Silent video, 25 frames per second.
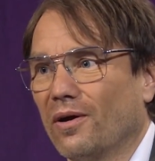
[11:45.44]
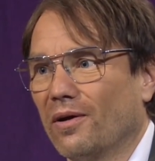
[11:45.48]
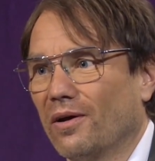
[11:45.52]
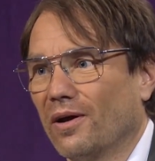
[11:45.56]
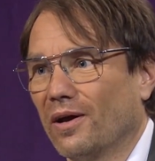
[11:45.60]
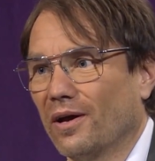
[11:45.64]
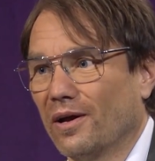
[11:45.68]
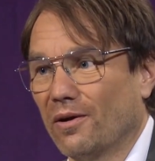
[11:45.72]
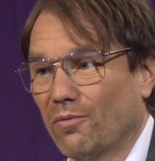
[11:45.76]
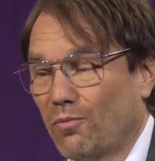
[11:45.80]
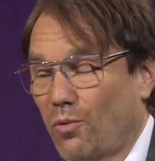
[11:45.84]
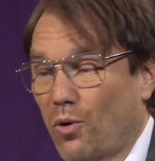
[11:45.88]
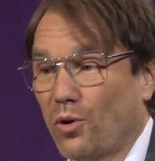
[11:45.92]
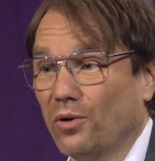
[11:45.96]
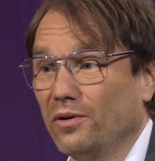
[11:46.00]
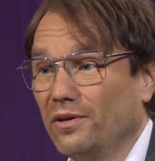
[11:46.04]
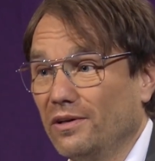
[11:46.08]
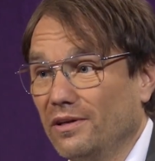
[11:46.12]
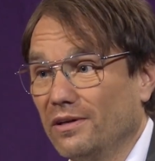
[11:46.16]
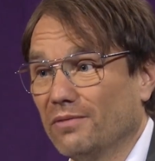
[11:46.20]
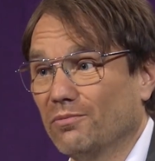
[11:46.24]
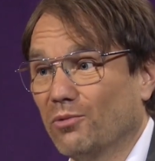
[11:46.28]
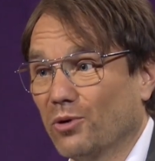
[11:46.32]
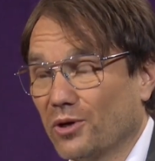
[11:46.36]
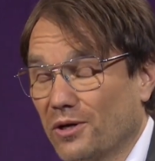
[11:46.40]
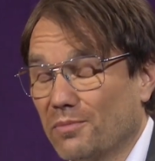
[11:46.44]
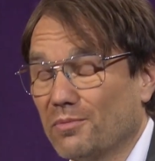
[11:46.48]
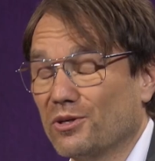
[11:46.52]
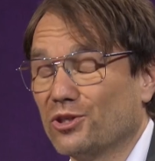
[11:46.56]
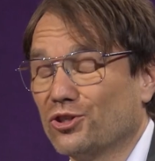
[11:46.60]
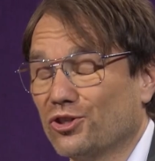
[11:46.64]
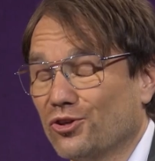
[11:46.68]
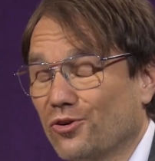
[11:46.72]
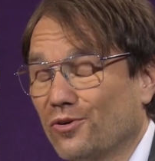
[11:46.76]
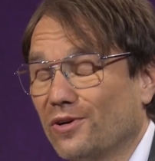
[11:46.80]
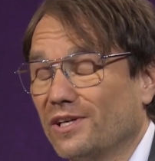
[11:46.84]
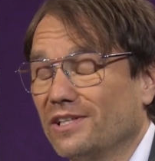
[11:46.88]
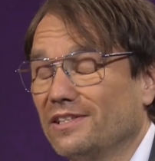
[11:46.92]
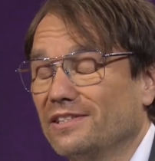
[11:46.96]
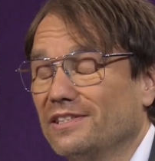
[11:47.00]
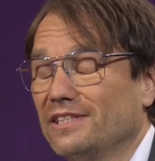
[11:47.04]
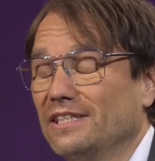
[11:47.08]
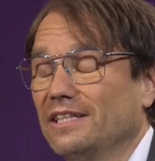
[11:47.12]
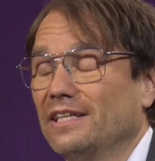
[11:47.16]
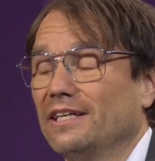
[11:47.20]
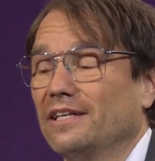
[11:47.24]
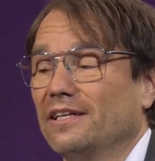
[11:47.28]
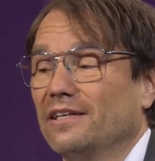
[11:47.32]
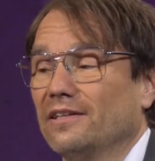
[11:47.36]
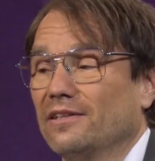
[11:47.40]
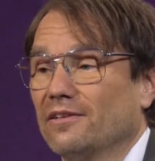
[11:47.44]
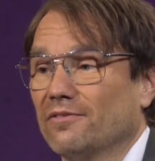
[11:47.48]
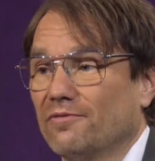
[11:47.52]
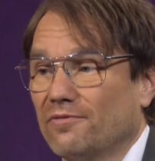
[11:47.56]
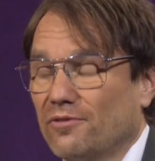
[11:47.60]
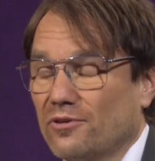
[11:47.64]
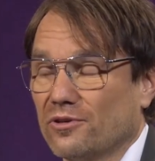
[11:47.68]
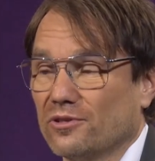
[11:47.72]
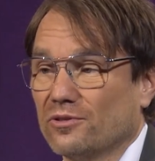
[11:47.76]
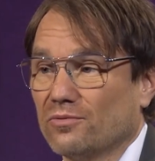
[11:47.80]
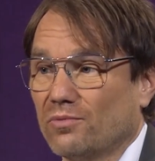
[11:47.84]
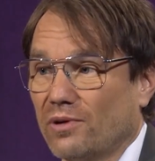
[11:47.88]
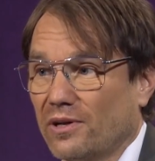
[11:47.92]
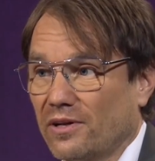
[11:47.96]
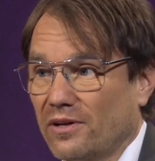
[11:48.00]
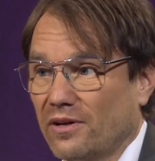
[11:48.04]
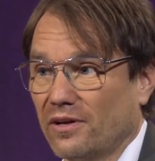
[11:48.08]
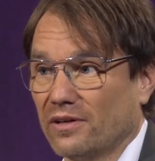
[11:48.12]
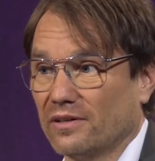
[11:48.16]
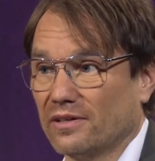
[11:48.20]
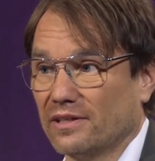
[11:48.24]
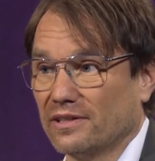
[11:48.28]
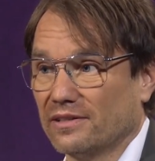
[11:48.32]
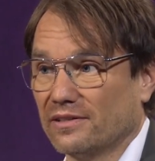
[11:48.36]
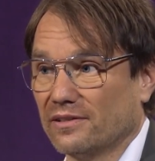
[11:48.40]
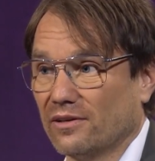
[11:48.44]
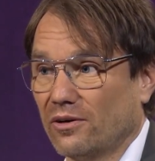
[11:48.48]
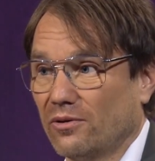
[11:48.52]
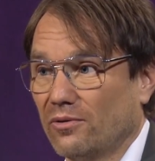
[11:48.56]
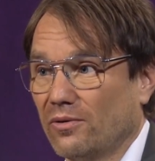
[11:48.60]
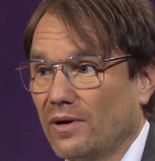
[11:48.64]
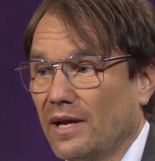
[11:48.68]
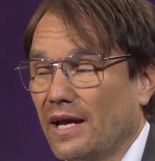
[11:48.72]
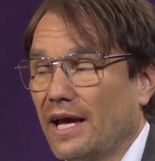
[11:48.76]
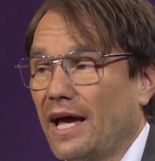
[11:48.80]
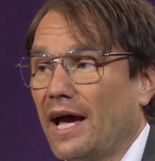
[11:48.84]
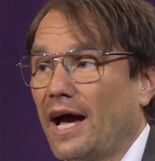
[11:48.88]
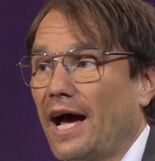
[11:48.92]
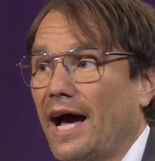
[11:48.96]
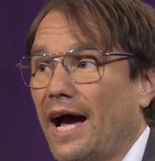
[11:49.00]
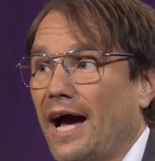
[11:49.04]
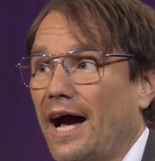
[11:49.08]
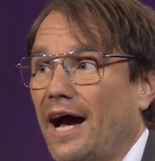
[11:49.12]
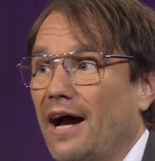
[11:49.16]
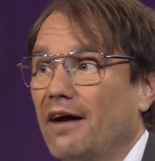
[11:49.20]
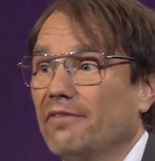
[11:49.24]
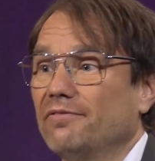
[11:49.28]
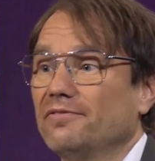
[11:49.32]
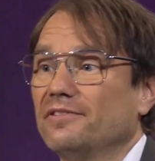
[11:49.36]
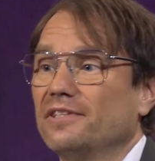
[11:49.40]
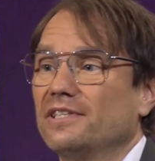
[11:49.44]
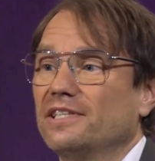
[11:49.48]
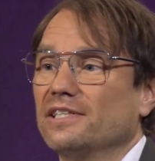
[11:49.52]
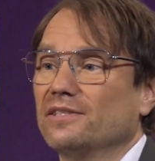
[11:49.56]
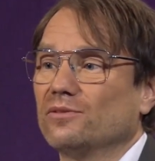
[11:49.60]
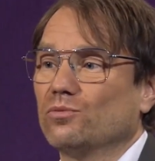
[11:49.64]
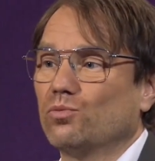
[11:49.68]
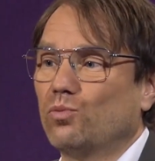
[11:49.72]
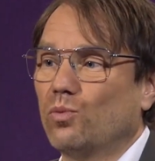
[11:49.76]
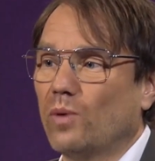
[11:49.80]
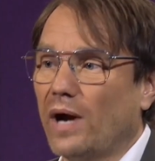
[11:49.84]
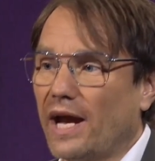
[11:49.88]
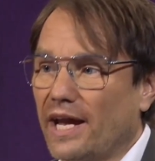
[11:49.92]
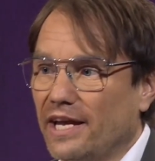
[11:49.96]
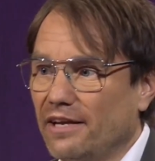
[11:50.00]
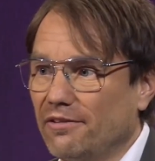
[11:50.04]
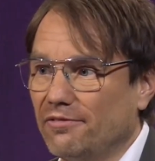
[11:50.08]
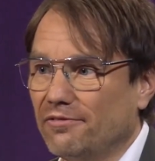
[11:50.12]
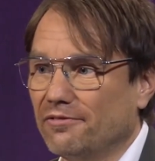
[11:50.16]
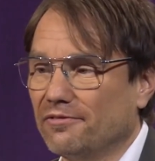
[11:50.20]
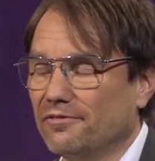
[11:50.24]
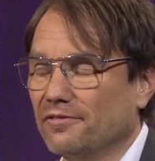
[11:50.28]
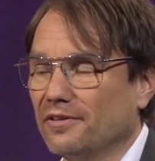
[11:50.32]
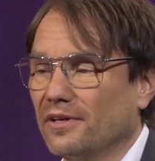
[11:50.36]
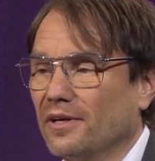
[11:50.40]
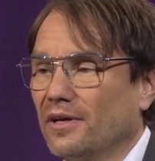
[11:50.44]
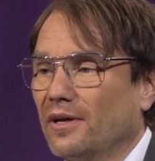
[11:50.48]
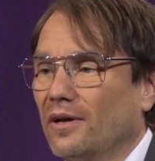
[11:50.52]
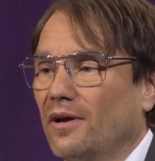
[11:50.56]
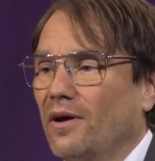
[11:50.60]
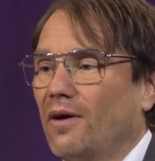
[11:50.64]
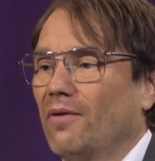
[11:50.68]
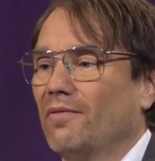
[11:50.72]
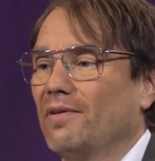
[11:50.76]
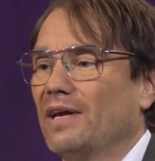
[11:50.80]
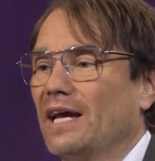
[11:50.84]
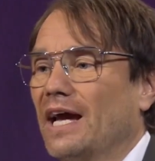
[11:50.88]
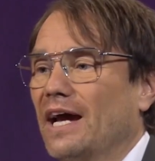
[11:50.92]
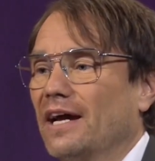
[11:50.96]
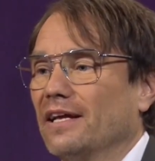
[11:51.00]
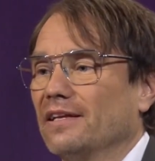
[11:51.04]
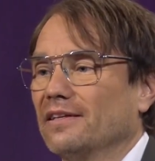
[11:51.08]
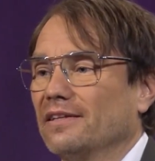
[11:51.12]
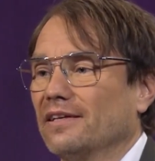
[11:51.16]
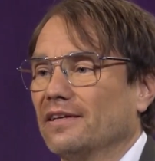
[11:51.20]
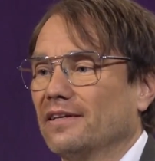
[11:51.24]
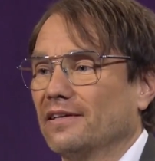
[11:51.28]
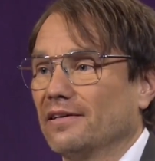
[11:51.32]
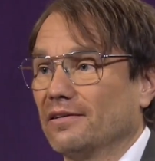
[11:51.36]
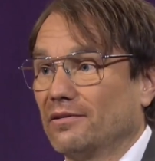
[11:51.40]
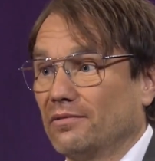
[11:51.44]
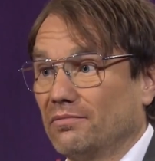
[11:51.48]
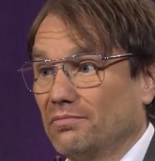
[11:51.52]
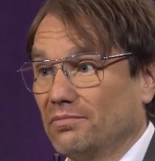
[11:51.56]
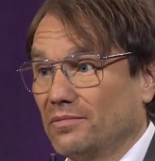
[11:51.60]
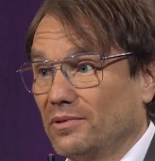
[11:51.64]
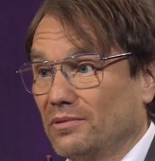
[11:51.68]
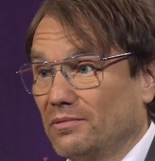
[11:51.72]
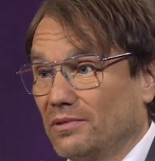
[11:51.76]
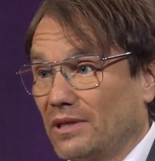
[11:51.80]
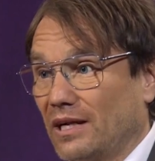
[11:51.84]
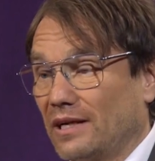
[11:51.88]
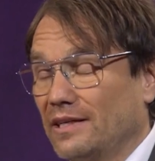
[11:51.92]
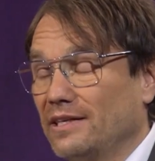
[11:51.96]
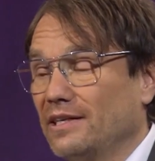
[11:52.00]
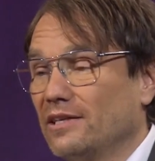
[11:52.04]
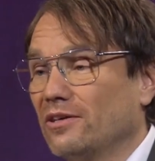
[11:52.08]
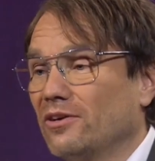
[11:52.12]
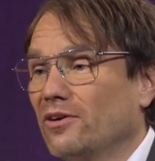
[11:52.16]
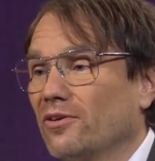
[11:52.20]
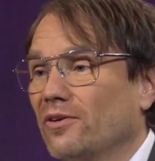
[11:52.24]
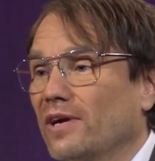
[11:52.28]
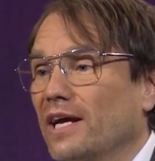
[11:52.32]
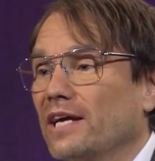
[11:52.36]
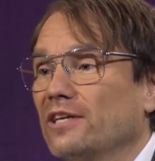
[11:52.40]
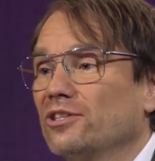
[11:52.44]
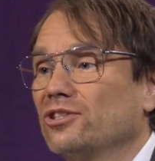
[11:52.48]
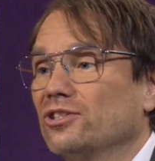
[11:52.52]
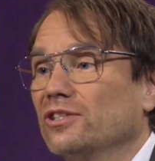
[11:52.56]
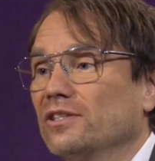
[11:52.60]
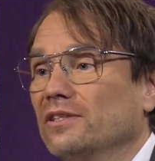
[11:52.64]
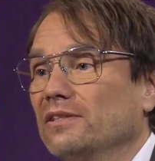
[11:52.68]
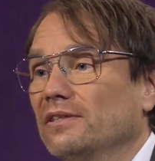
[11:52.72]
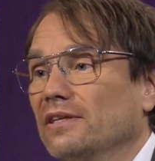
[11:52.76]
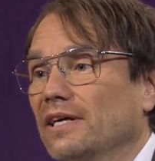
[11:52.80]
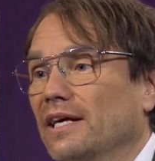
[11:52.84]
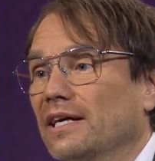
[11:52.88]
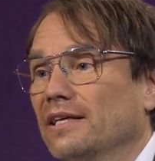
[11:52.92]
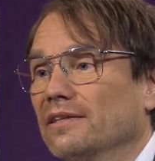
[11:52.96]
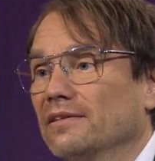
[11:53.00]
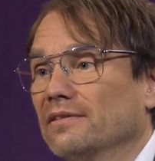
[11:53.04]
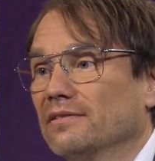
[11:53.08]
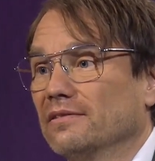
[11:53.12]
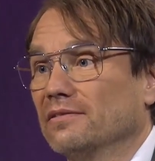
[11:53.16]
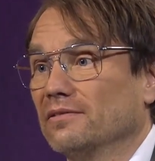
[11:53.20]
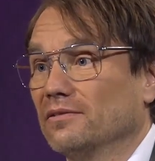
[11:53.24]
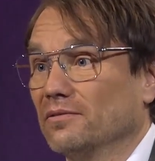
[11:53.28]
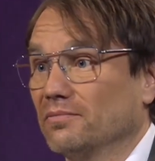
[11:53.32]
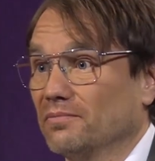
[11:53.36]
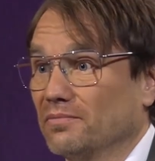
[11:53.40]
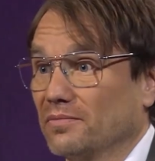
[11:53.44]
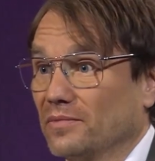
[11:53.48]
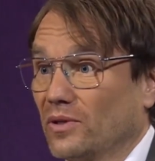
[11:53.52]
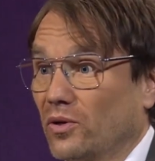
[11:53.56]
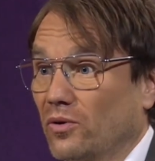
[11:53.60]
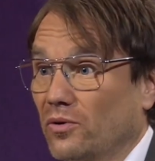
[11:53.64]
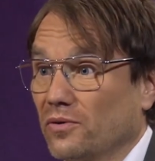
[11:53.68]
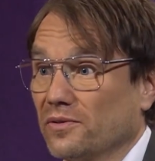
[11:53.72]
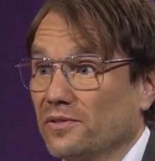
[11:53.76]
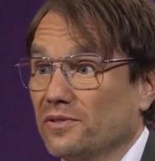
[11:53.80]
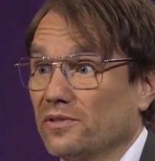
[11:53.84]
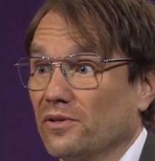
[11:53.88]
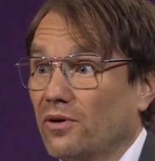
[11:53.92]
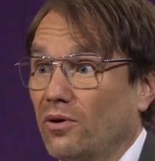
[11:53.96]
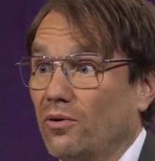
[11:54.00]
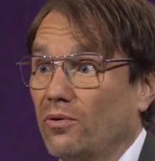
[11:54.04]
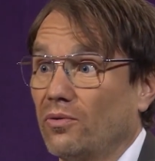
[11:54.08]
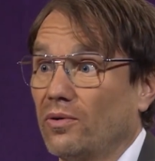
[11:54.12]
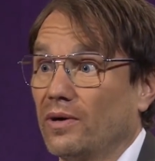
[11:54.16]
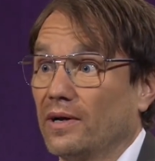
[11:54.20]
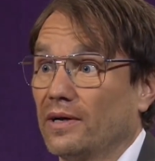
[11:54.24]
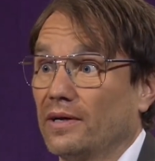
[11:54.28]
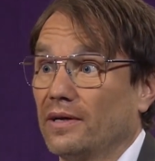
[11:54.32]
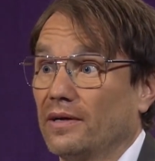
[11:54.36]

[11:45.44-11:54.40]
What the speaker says: won a majority, the first one not. So after this wave, we had a clear correction and also